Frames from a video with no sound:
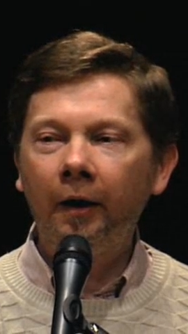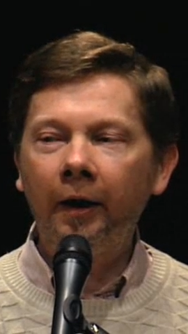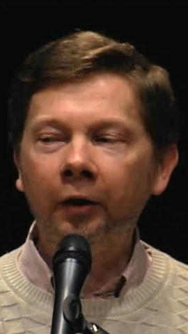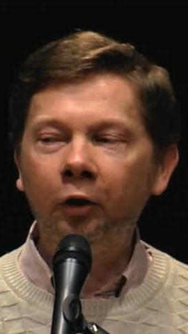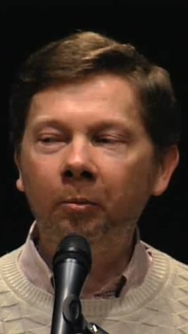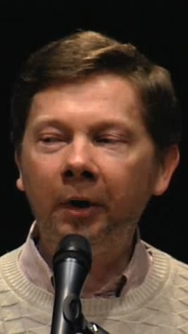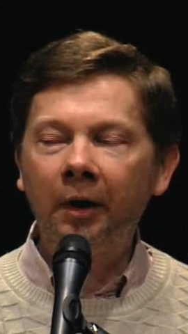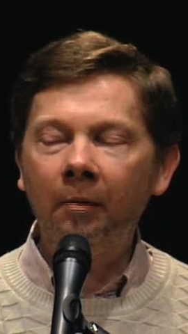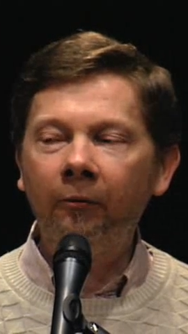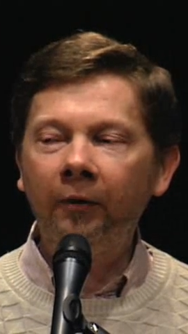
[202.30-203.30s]
And you
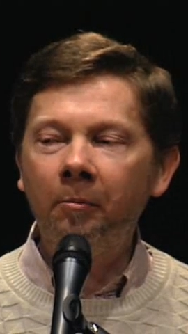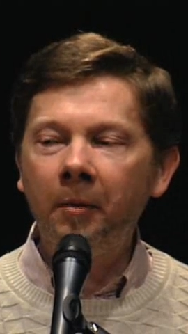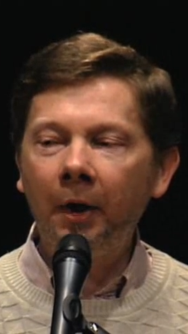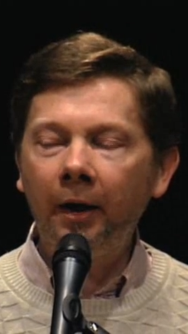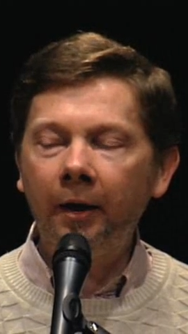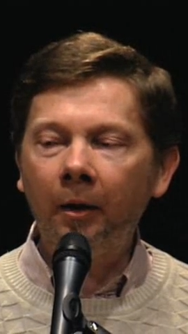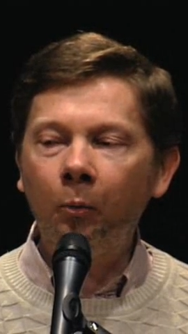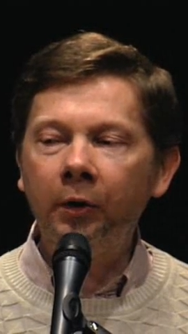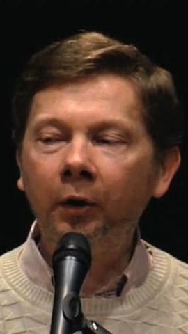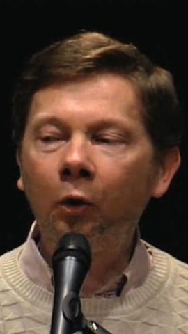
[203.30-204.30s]
become familiar
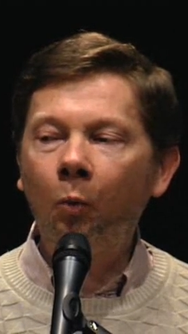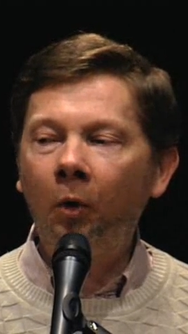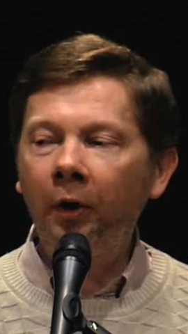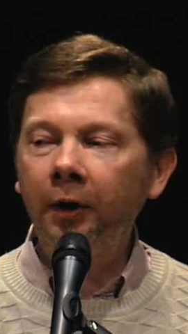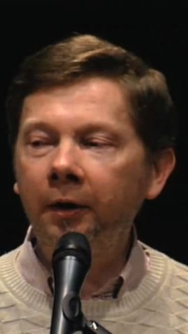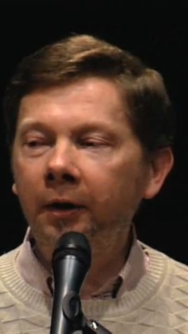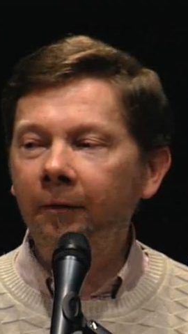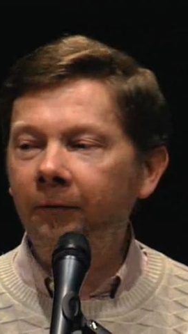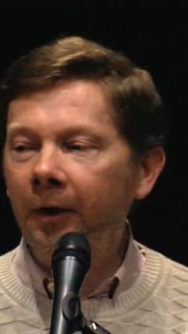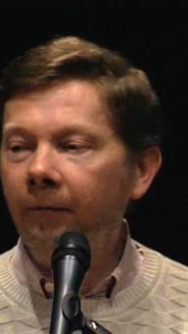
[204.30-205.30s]
with the
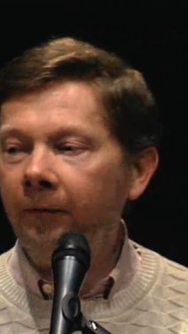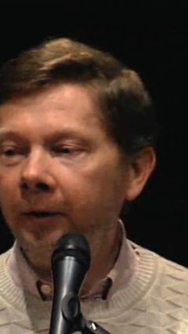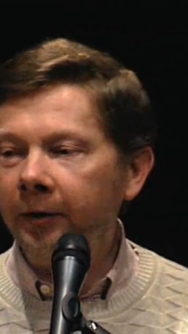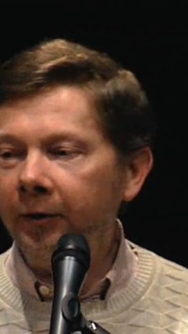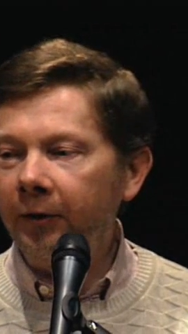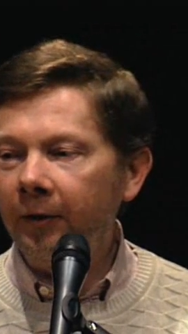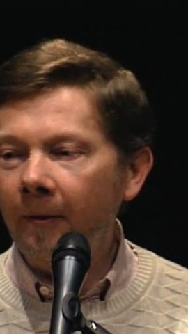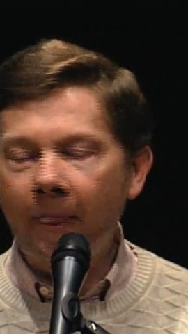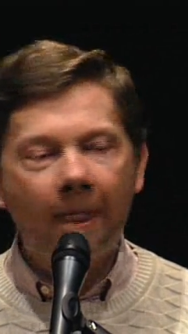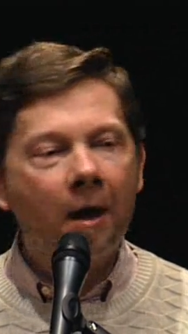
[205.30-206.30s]
qualitative difference
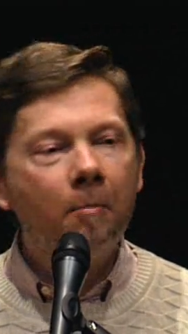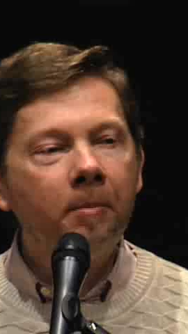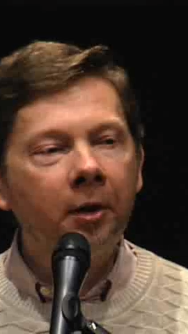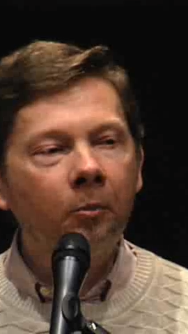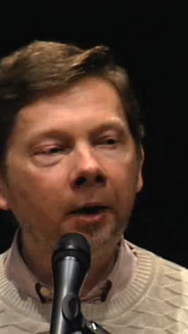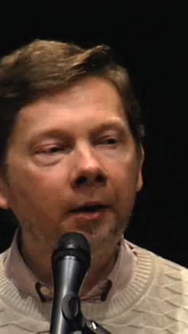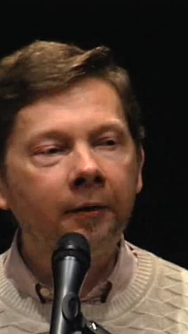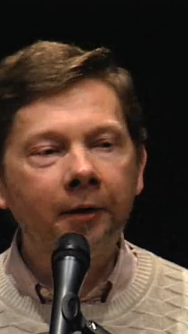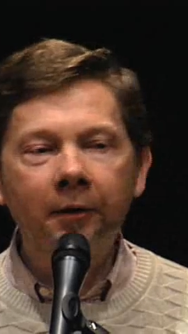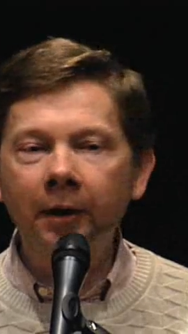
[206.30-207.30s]
between
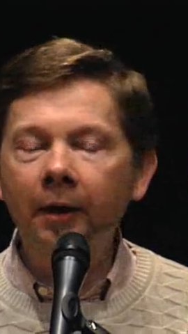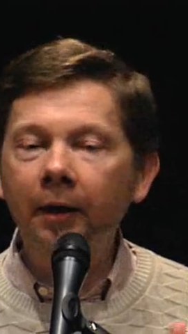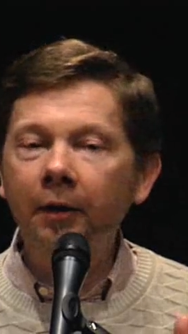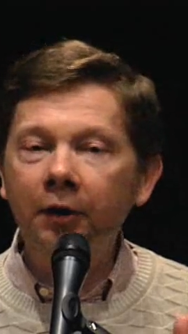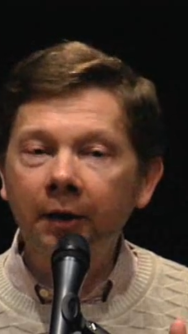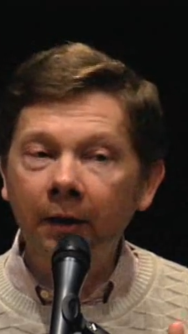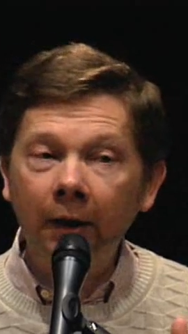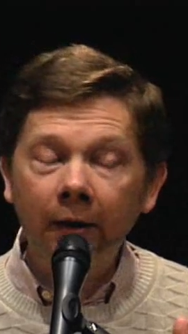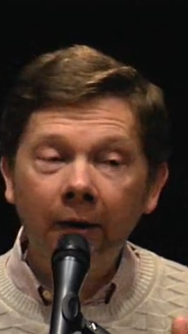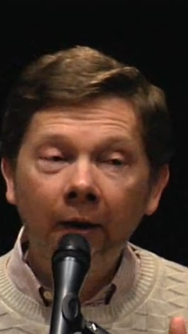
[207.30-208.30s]
the thinking
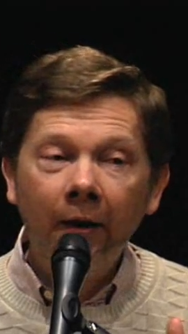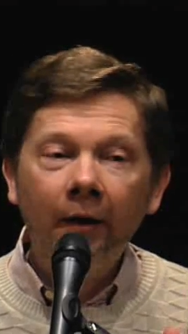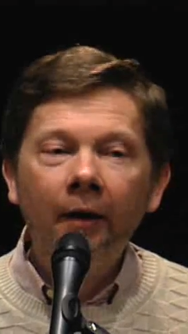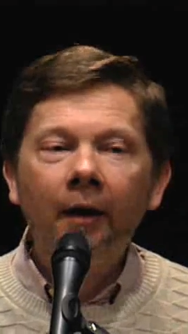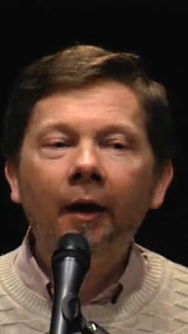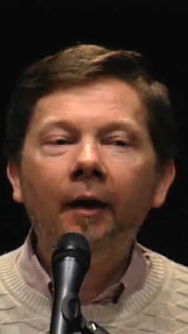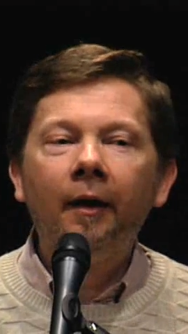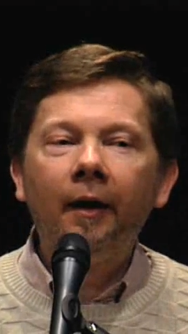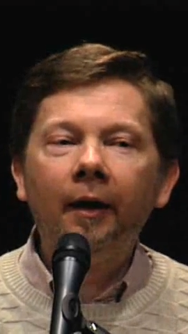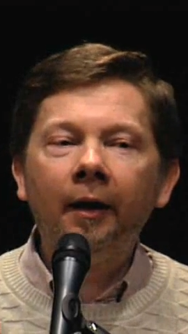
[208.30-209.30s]
state
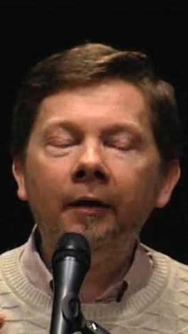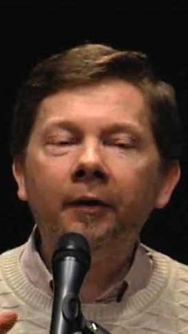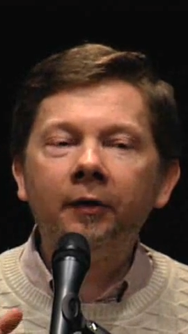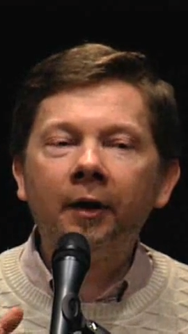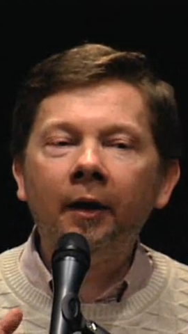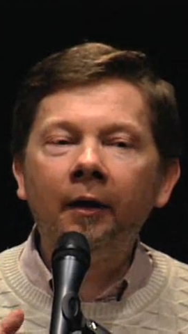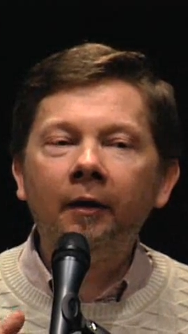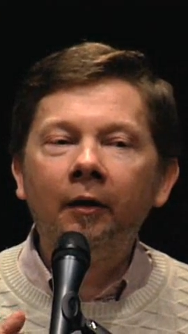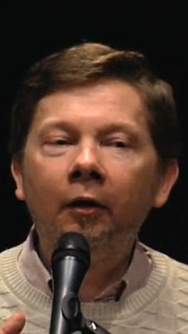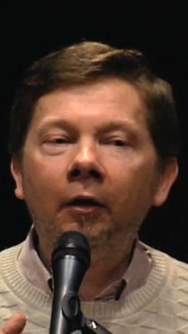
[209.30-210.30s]
and the state
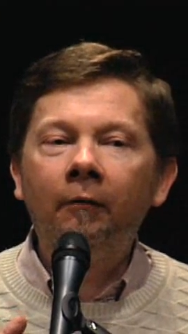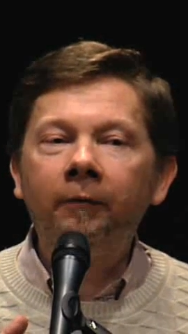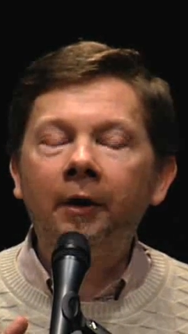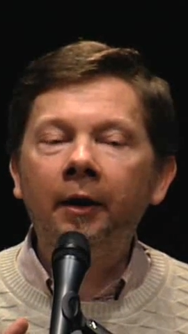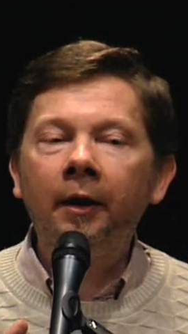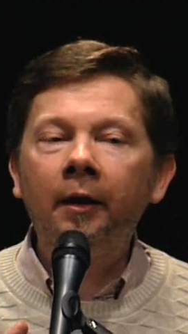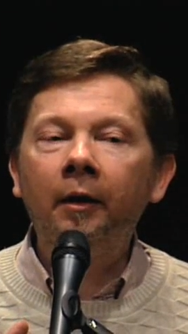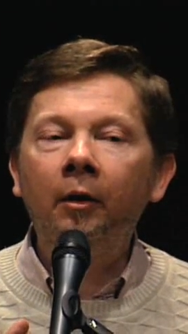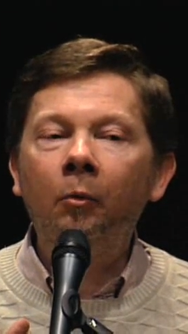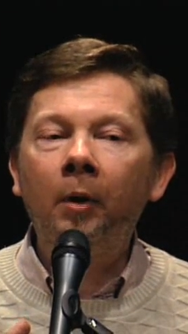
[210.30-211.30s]
of clear,
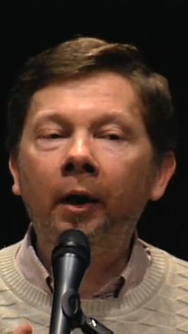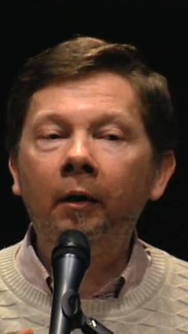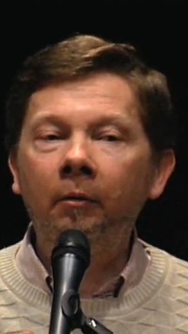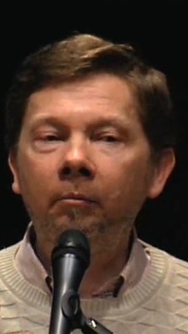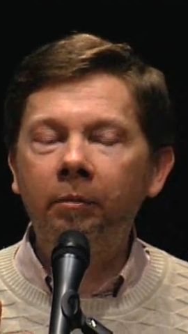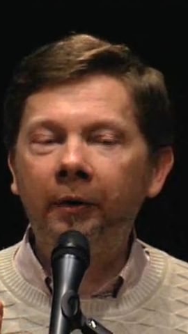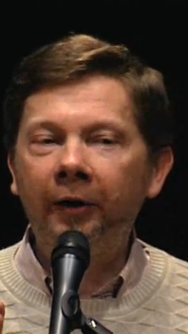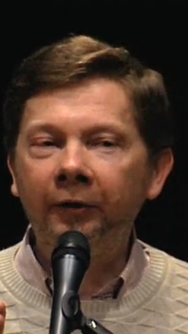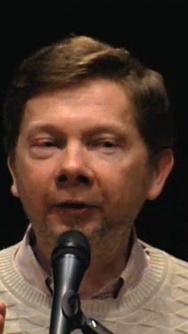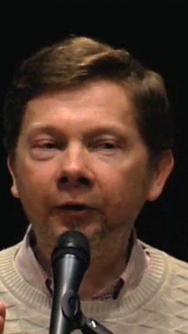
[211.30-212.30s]
aware
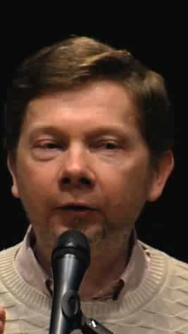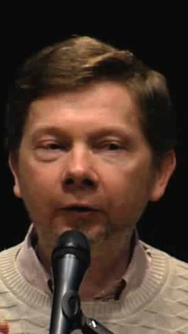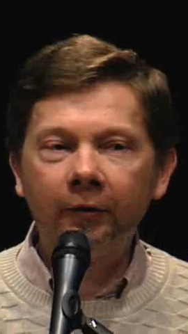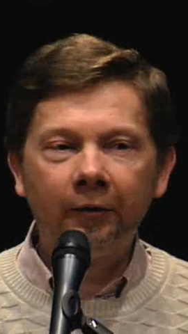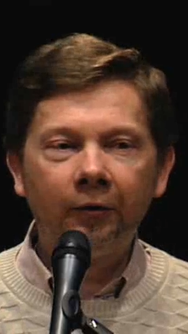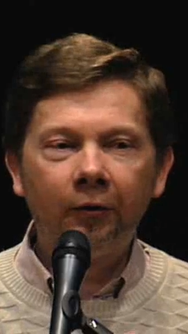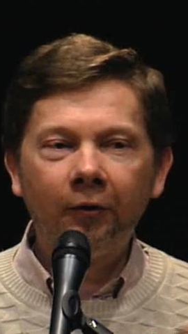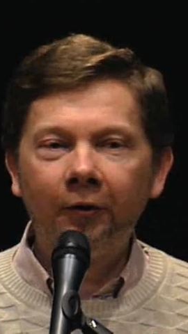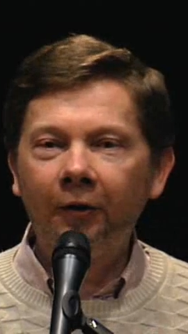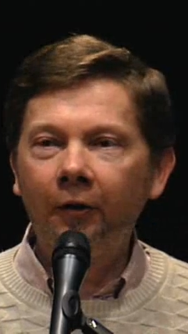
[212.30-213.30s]
presence.
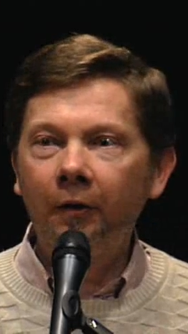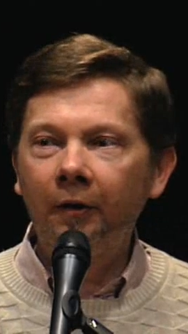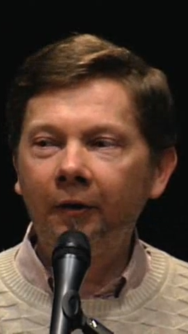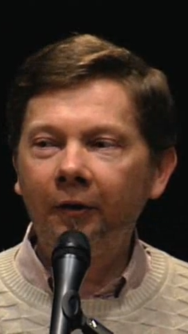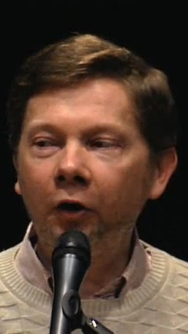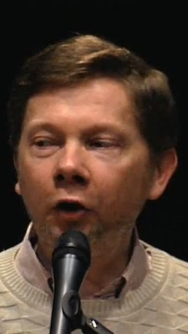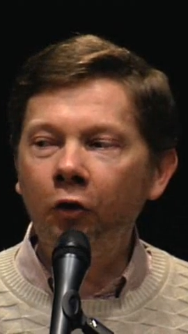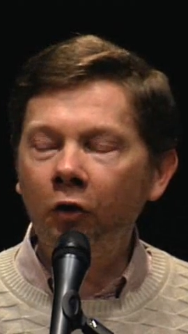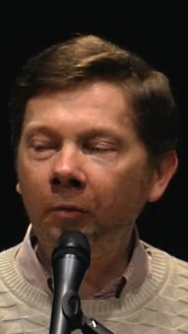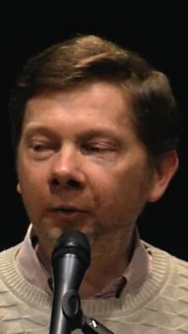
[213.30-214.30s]

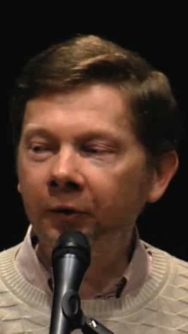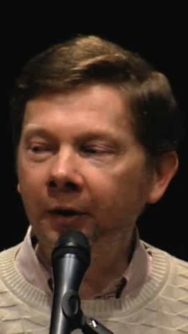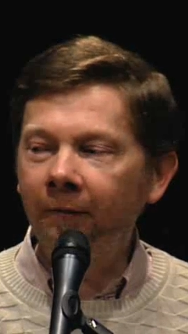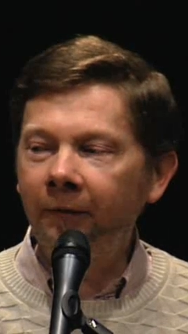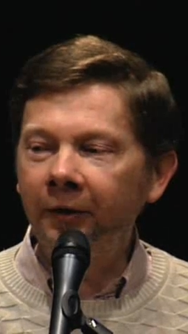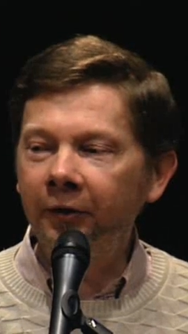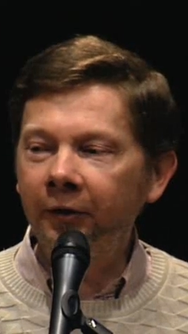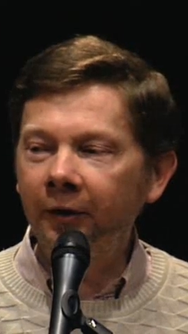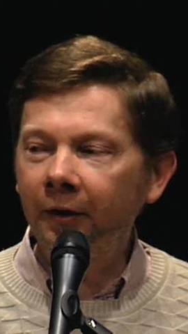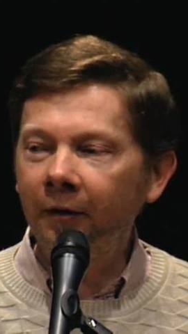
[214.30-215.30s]
Enormous
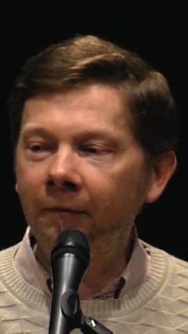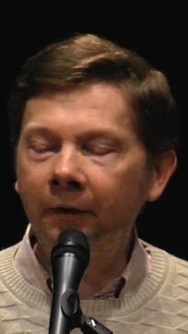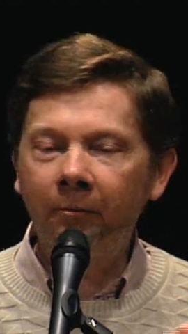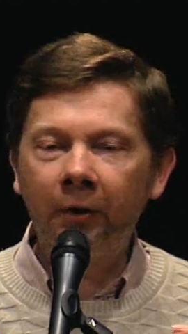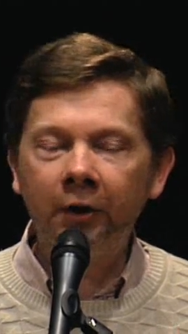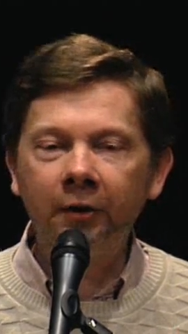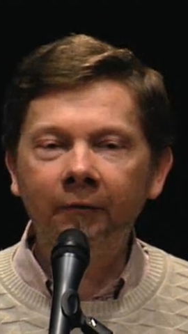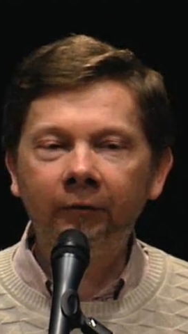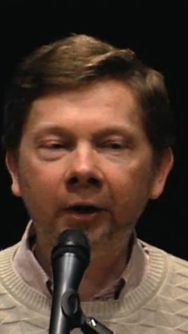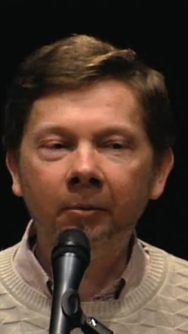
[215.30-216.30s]
difference in
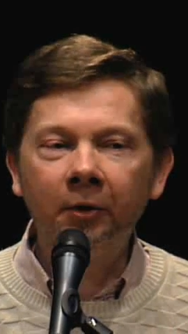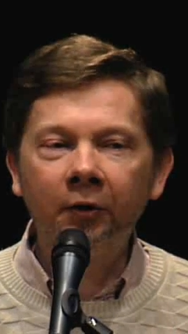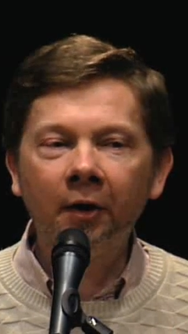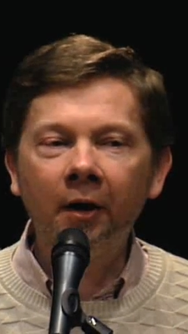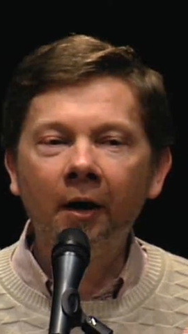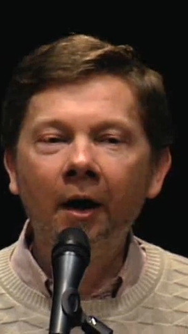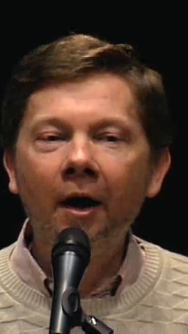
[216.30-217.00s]
vibrational frequency.